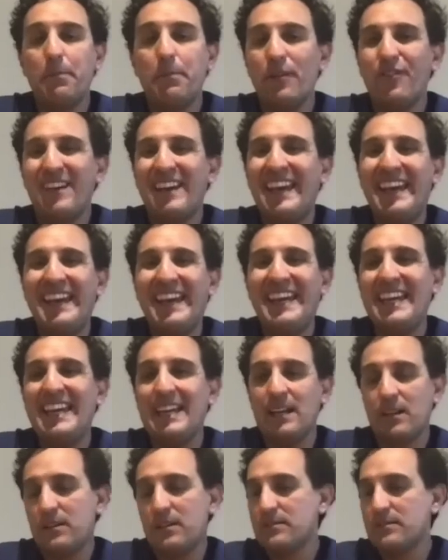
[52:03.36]
of
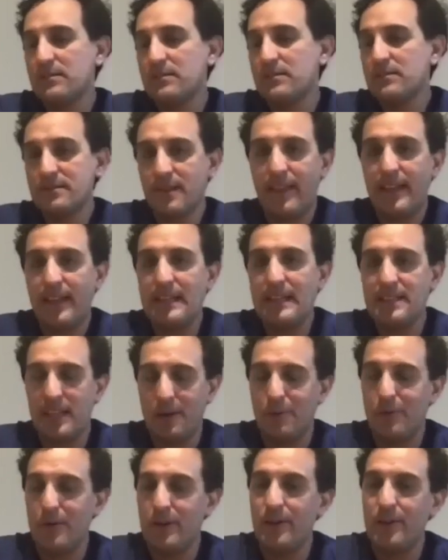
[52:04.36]
key things that I
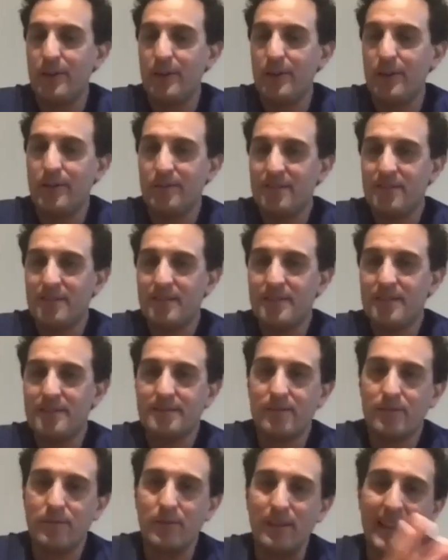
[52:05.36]
want to
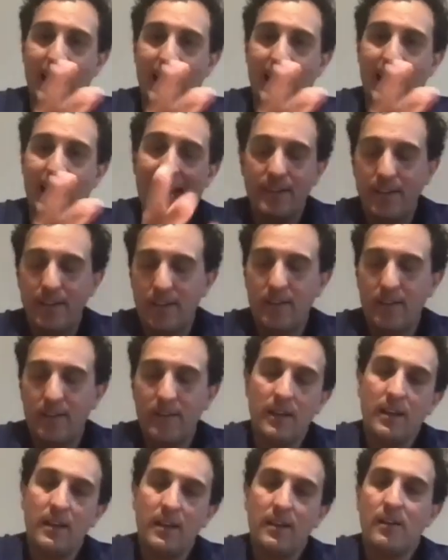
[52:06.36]
relay to
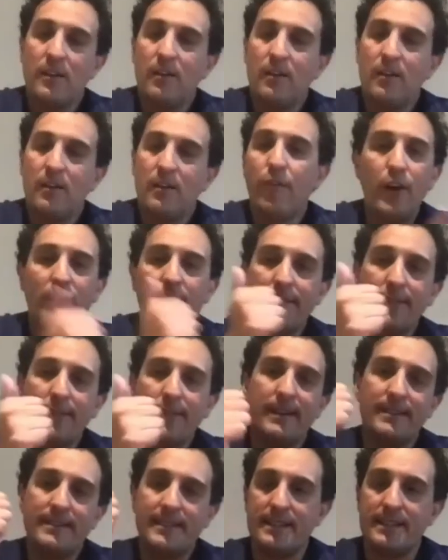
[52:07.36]
you.
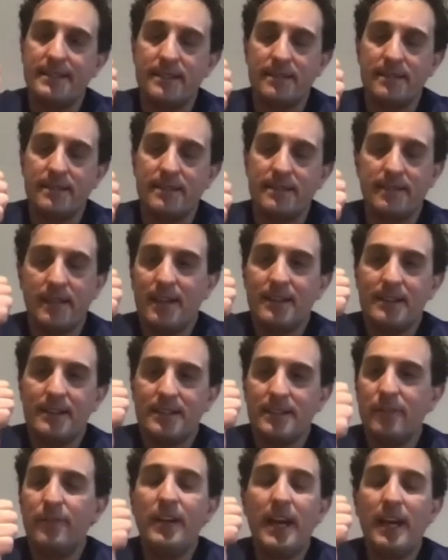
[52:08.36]
Firstly, is that
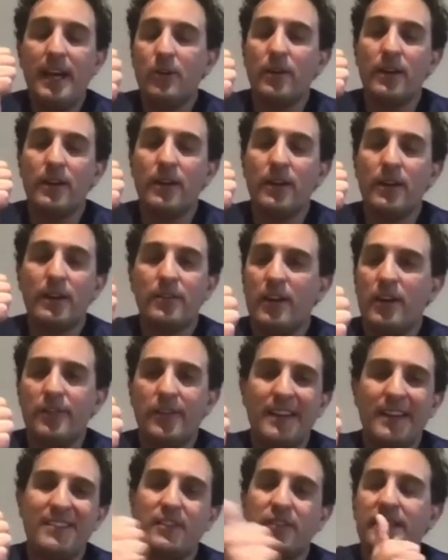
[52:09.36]
severe aortic
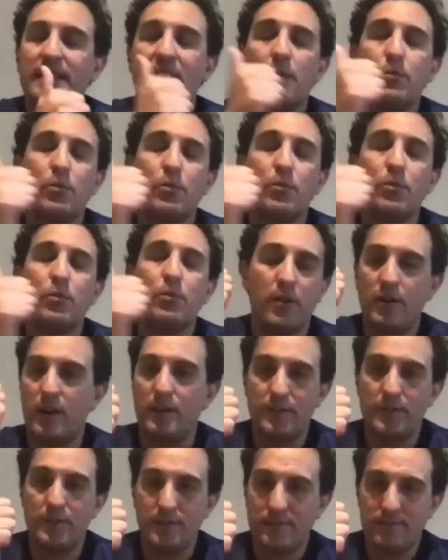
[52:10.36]
stenosis has a terrible
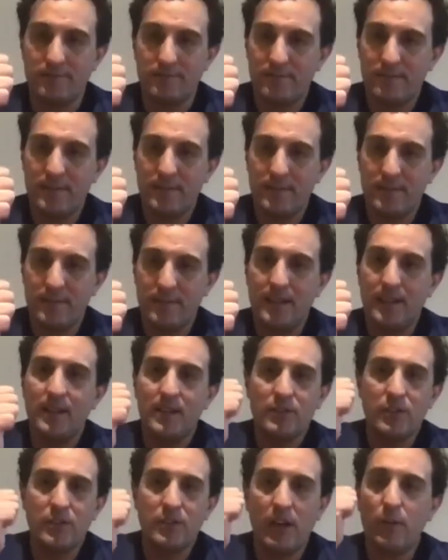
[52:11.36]
prognosis.
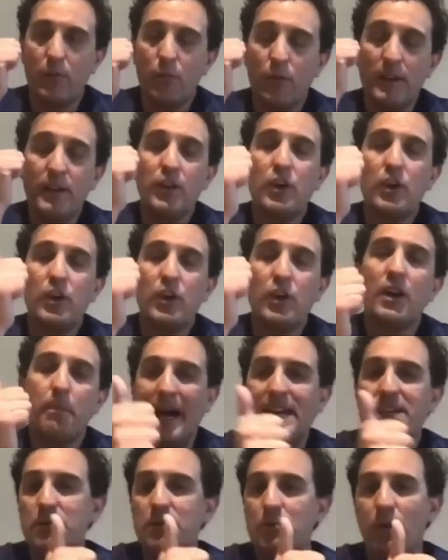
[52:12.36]
So when you've got a
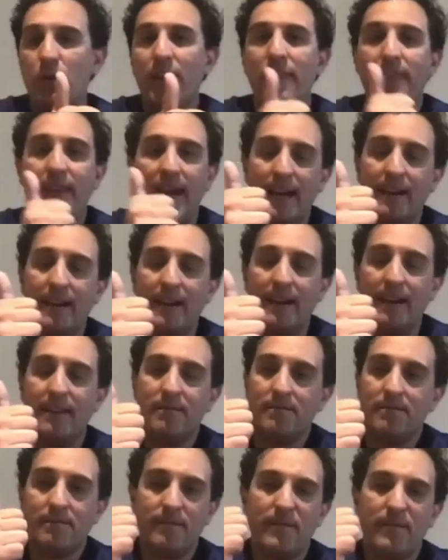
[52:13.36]
patient with that,
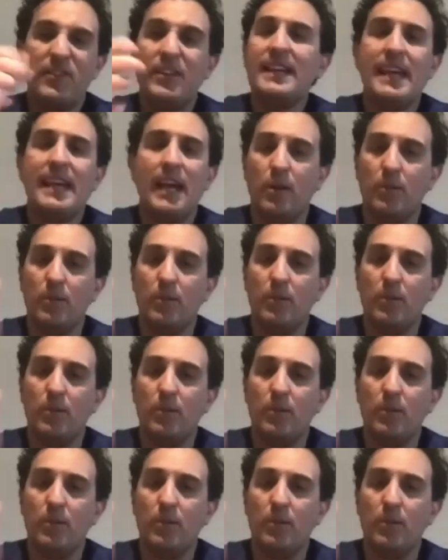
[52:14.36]
seek help,